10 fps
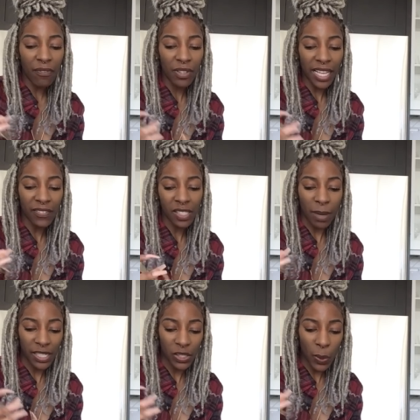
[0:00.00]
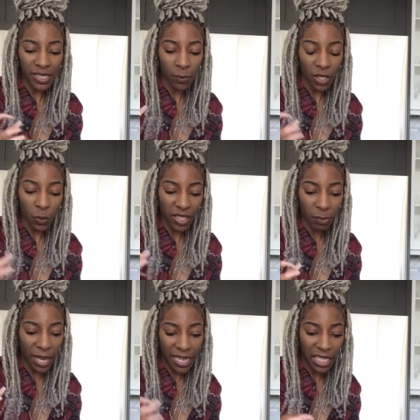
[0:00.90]
I feel like if somebody's doing something really
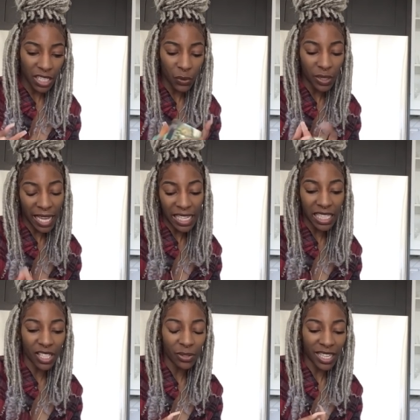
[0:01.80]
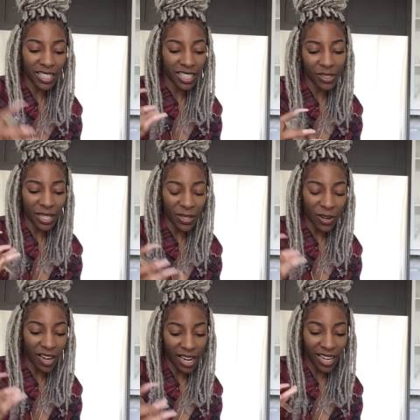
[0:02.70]
petty, you like it. You like it. You like
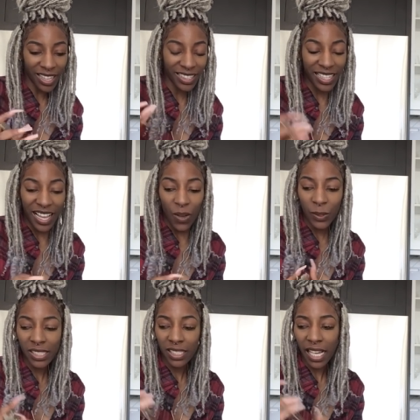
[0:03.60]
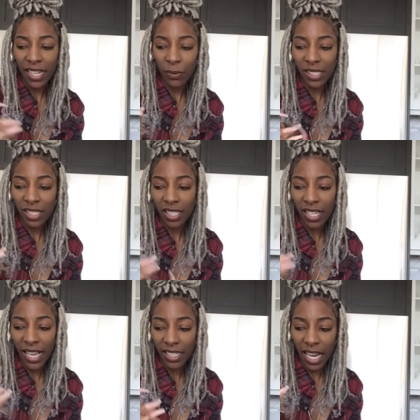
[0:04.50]
all right. What's the nine? What's the uh,
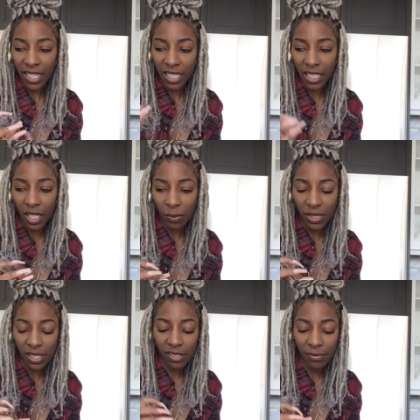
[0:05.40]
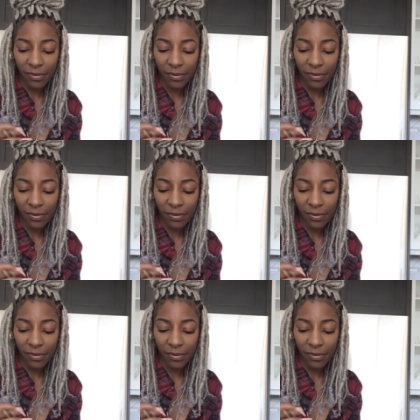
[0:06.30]
a nine of cups?